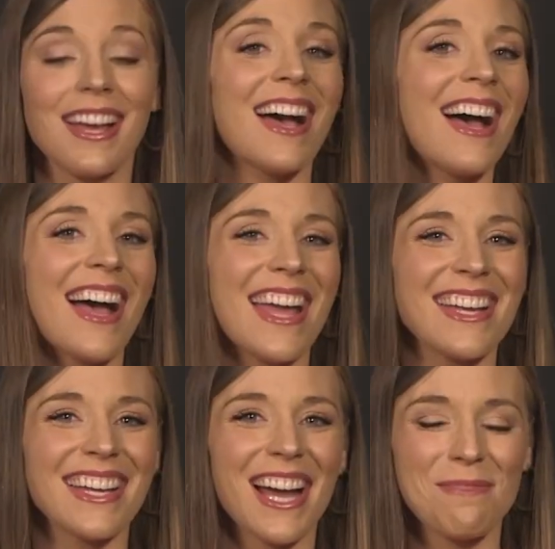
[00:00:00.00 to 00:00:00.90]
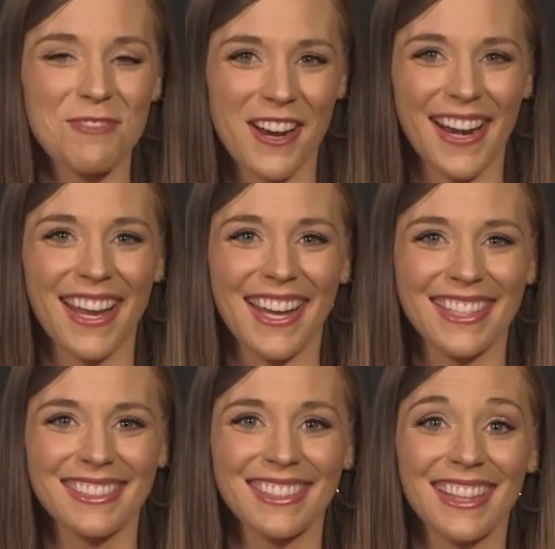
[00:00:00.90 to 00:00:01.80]
Hi, I'm
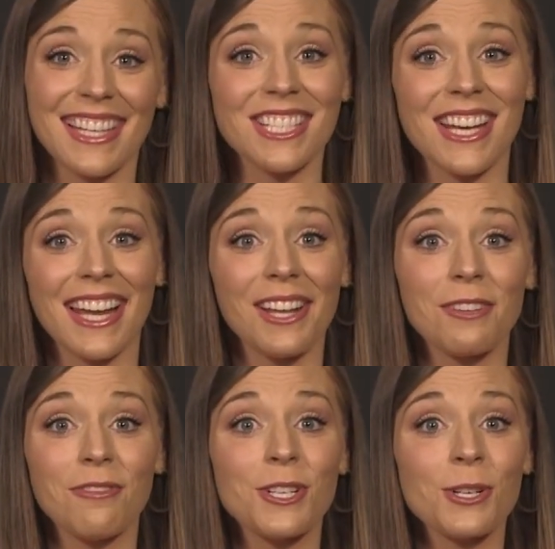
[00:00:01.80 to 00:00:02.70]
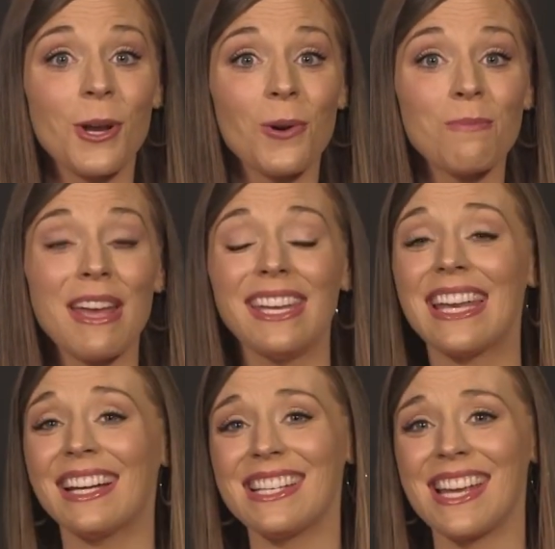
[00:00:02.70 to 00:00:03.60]
Veronica. Let's check out the featured home at
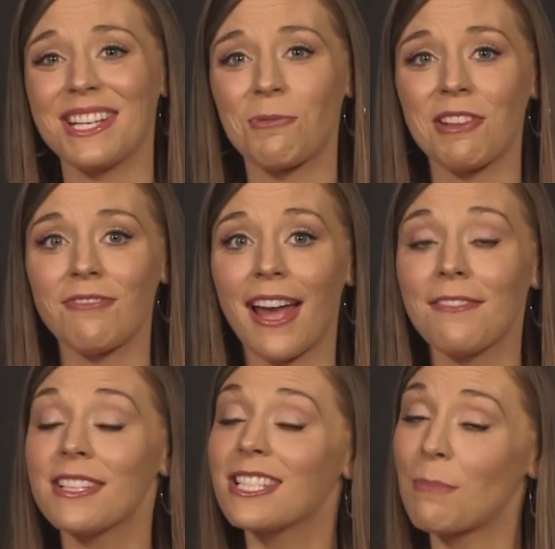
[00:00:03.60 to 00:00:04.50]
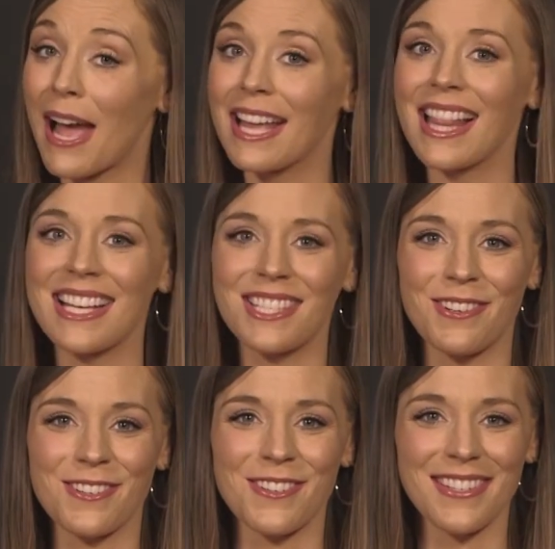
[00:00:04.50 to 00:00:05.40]
9825 Spyglass
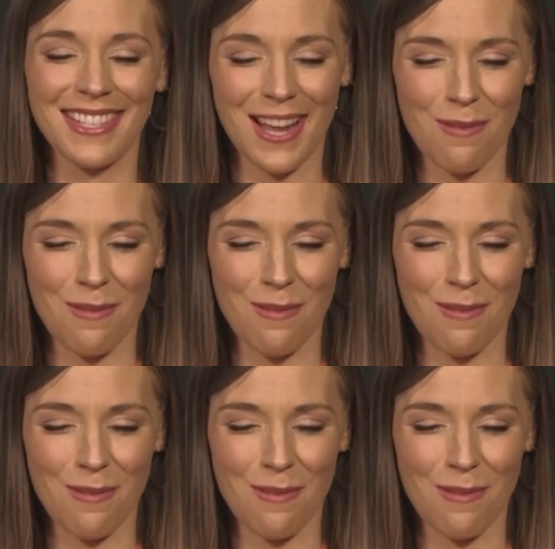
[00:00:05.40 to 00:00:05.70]
Circle in